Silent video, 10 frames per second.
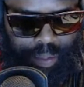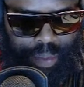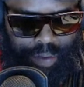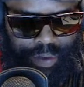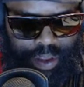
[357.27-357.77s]

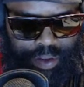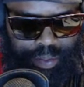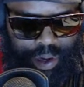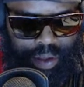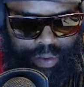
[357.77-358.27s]
above this,
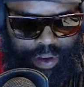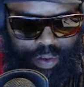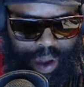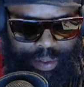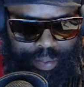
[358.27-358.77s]
but if it
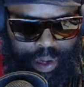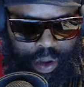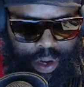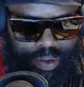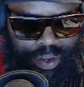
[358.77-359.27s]
drops
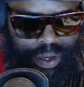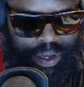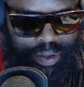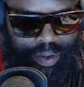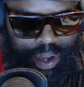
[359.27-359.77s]
below this, it
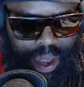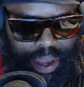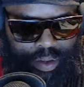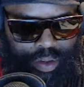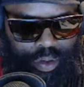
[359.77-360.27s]
could
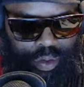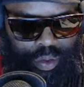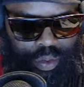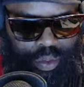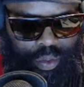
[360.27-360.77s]
slide
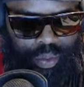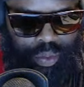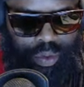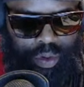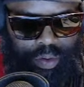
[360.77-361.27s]
to
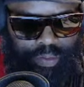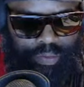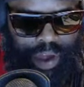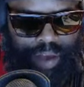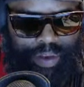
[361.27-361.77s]

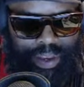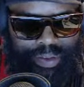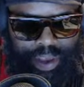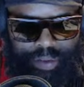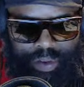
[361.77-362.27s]

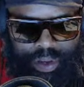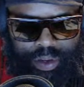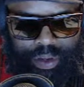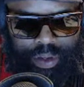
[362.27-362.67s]
587.